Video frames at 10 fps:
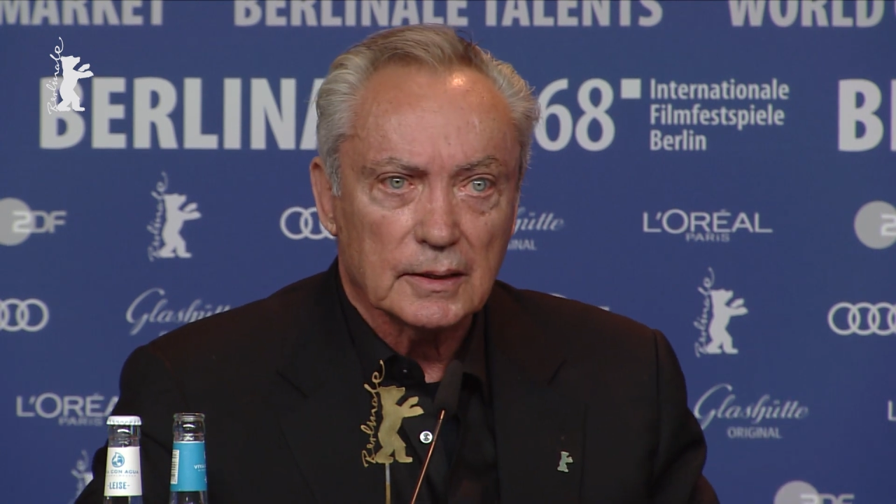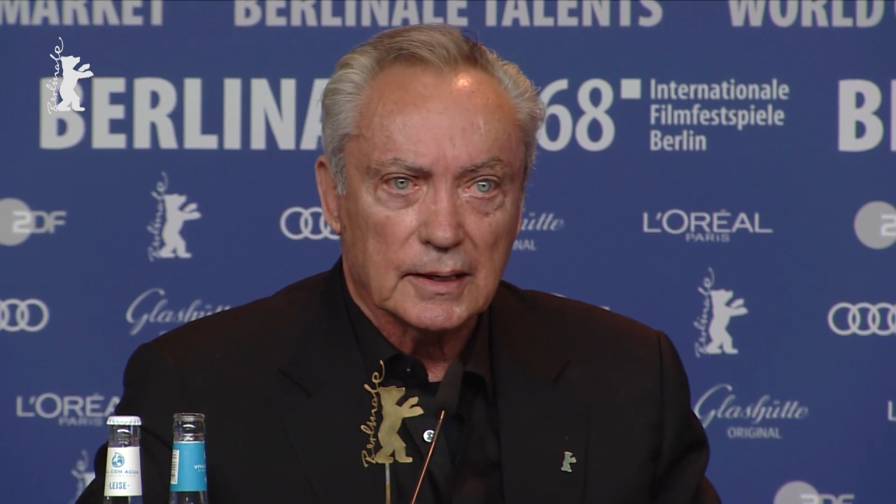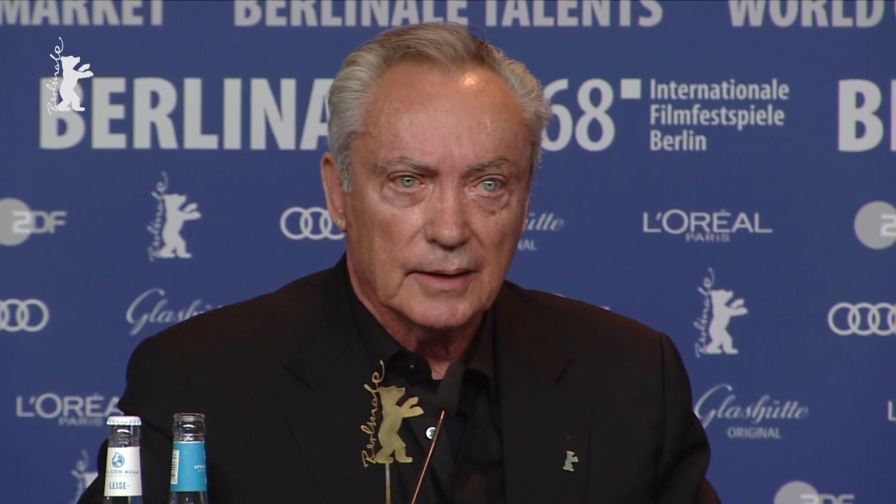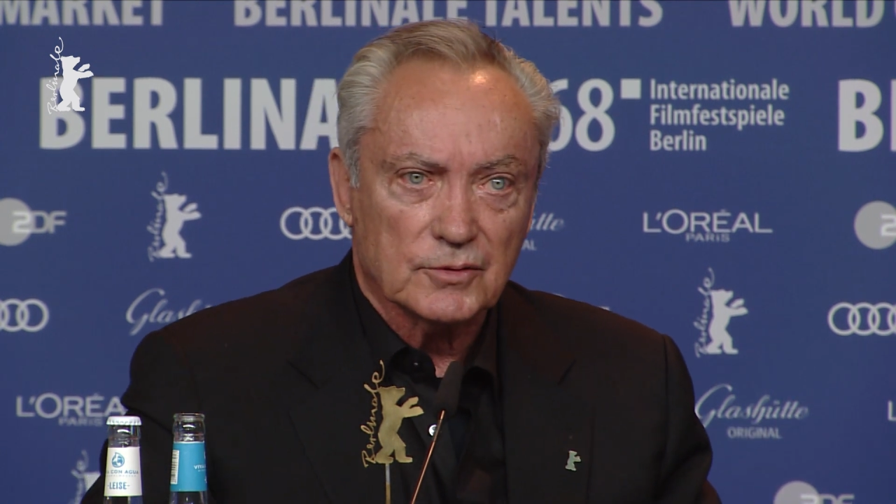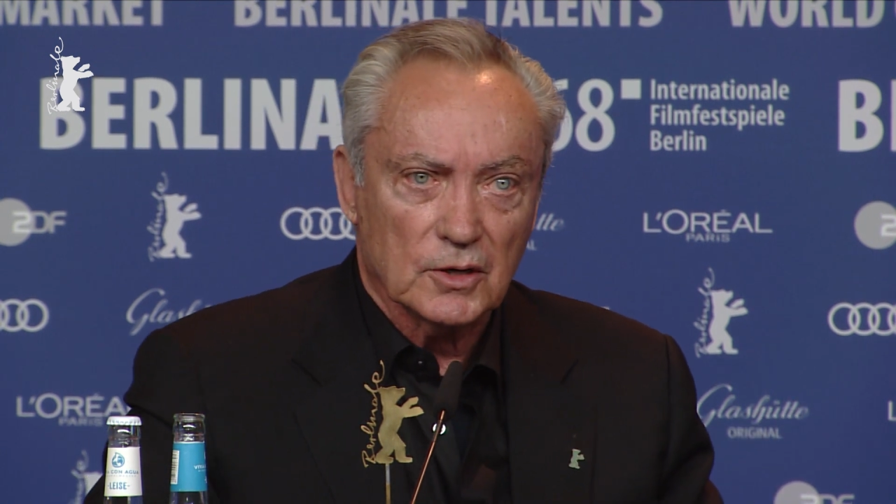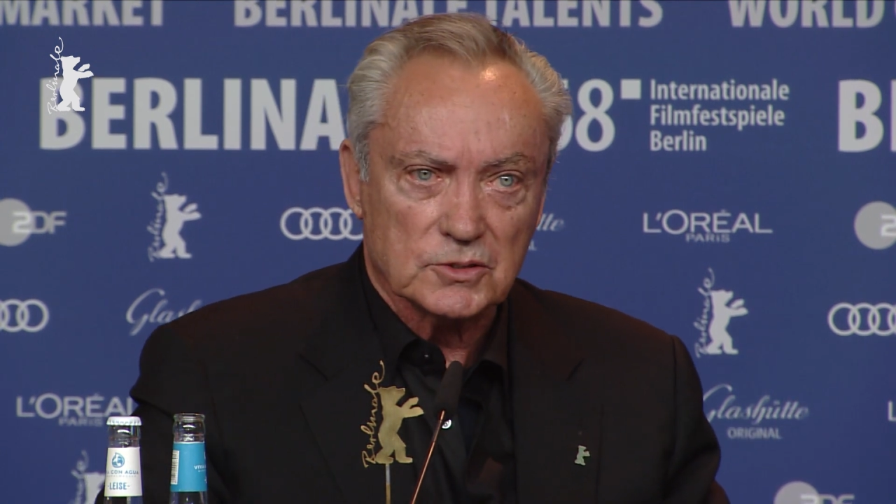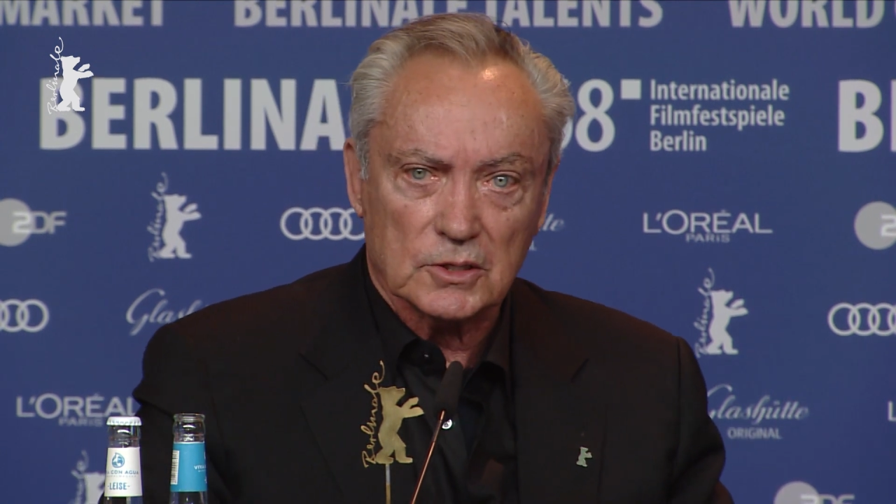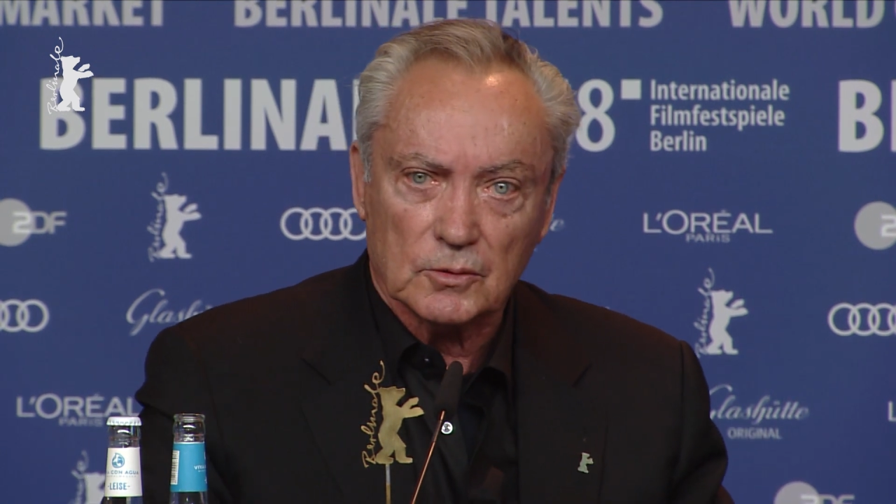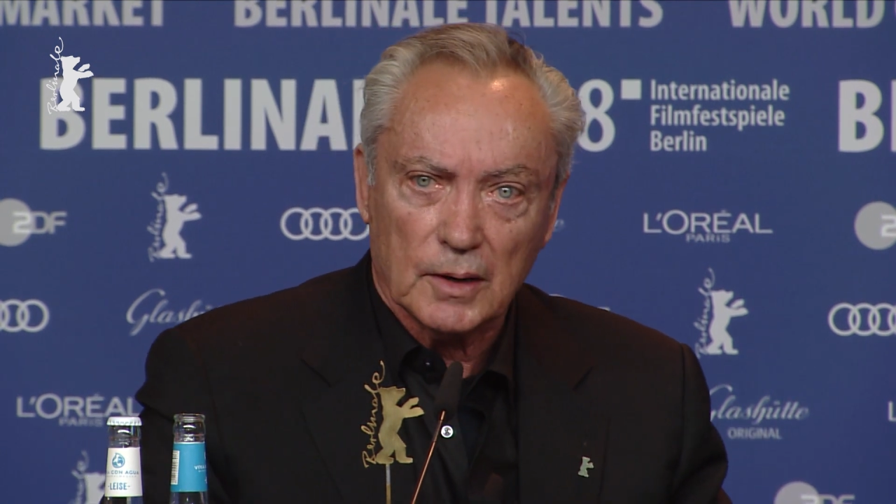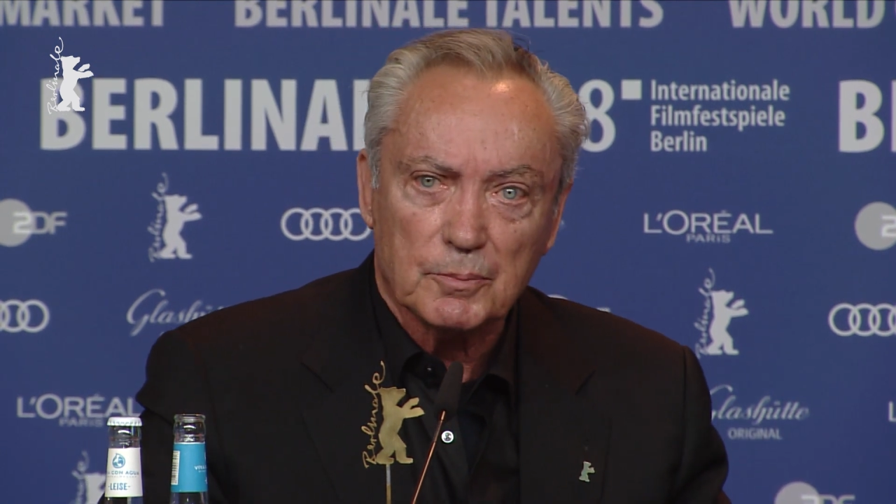gave such
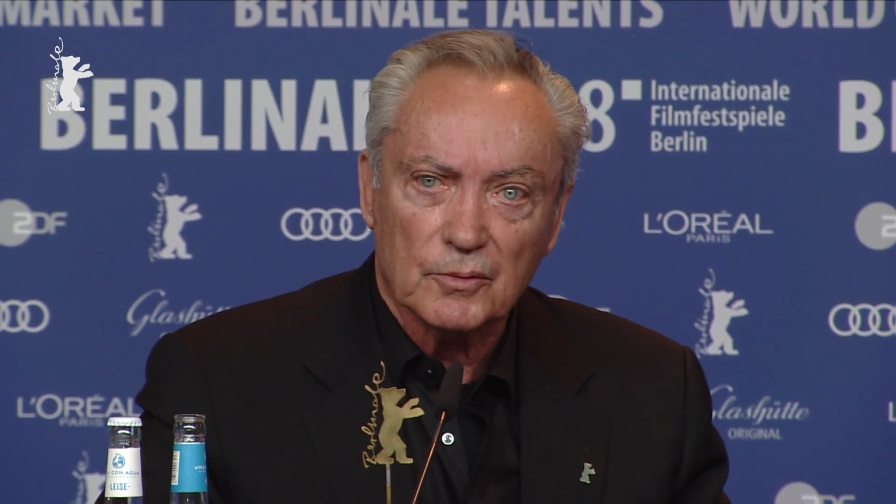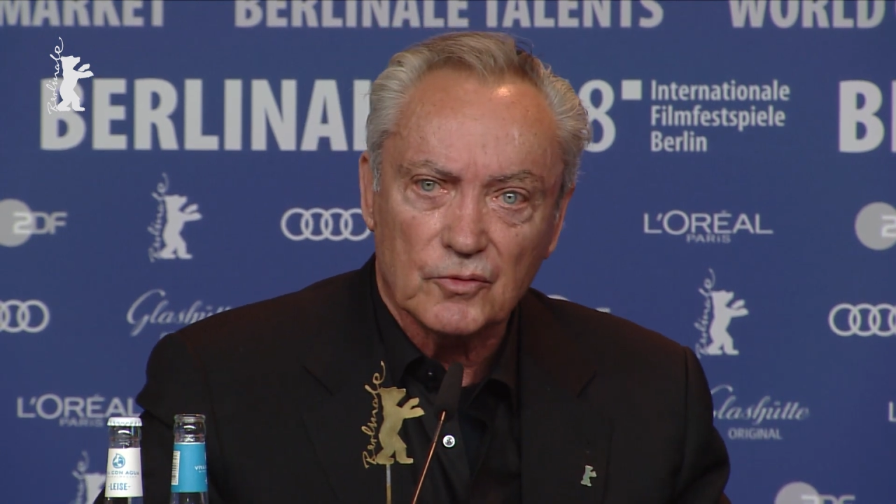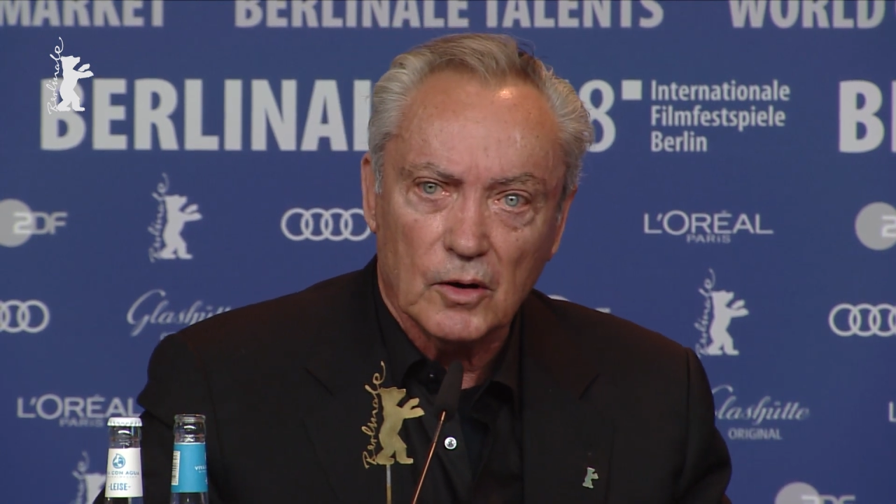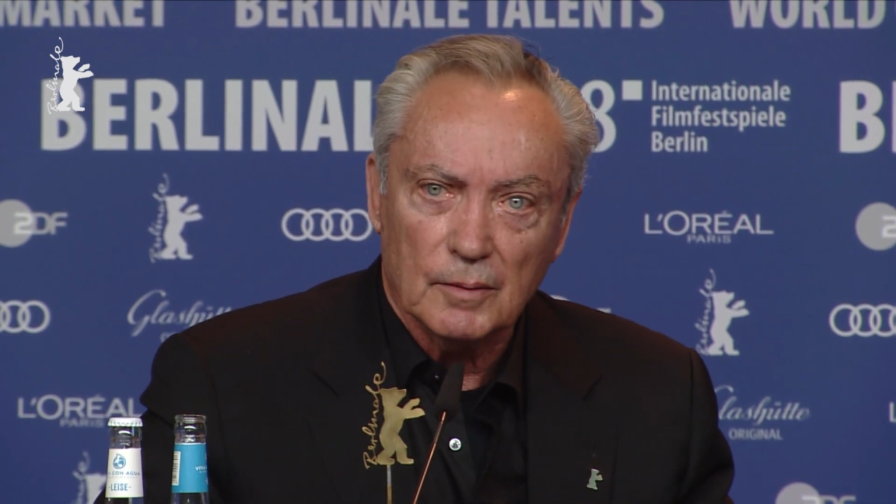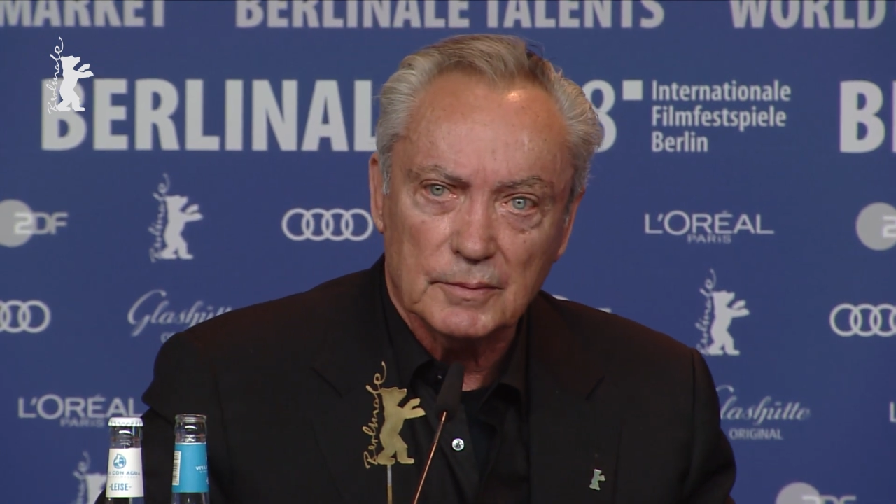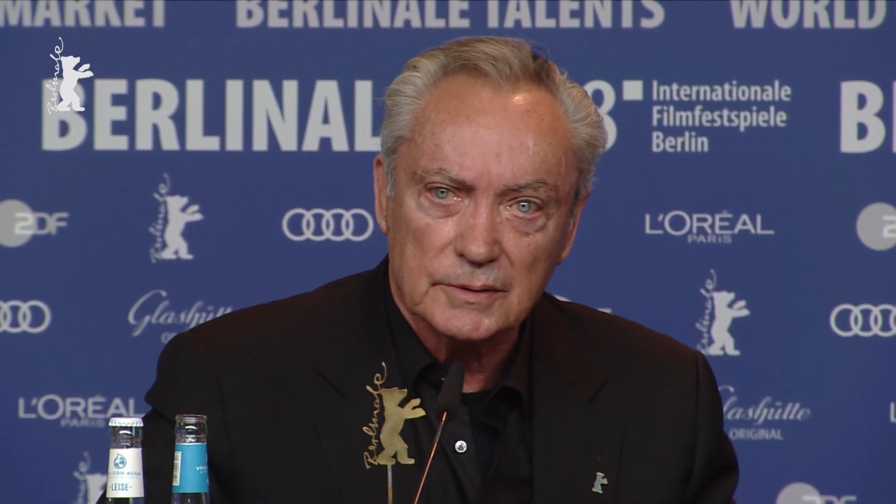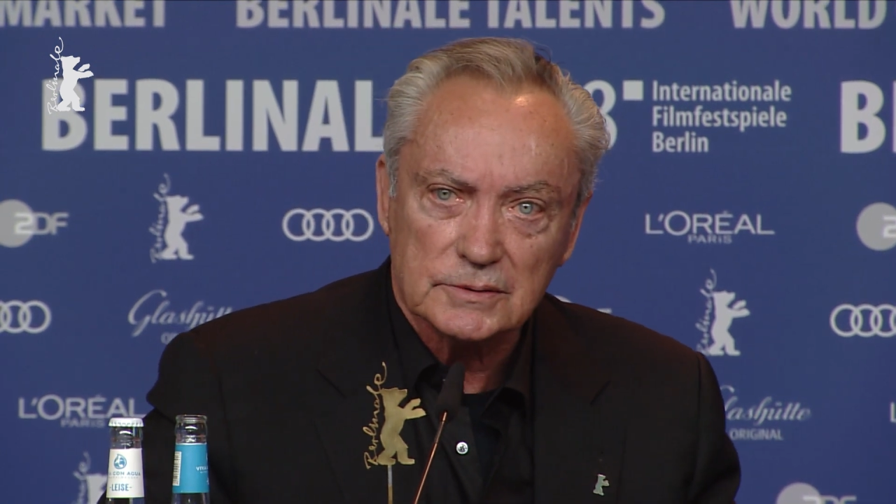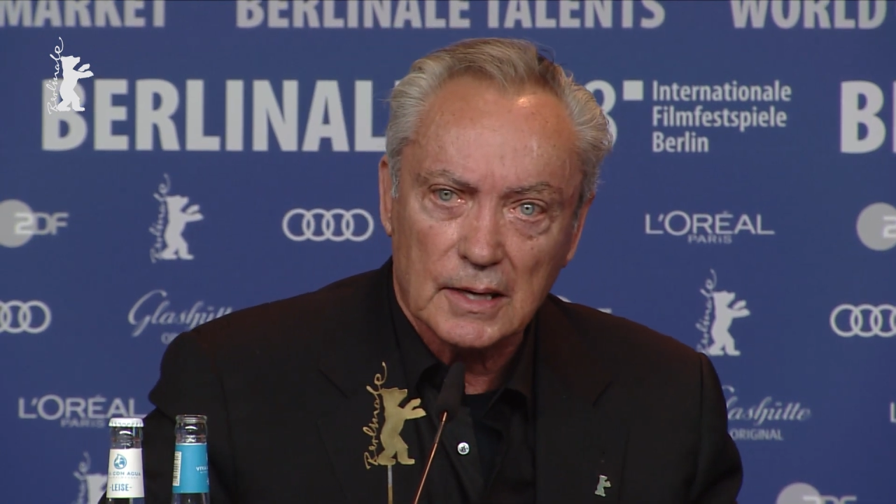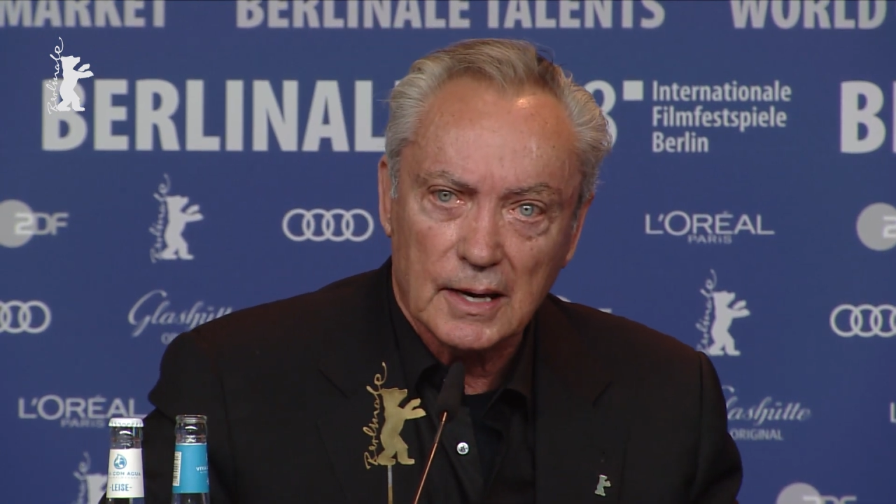a great performance